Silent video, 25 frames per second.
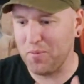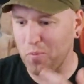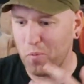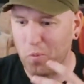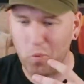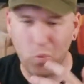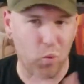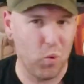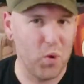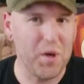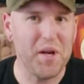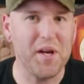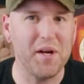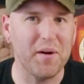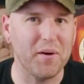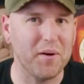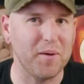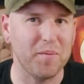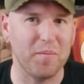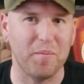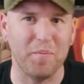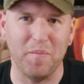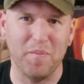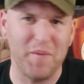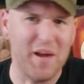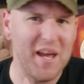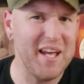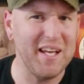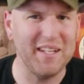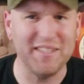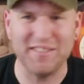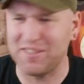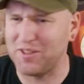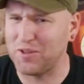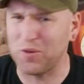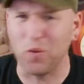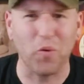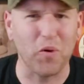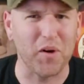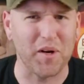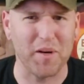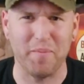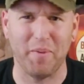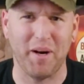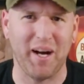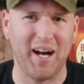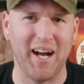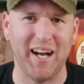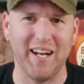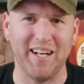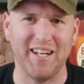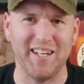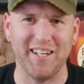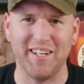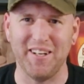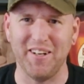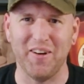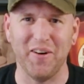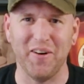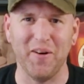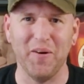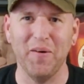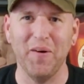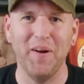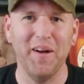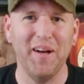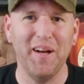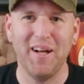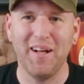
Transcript: weird story behind it, you know?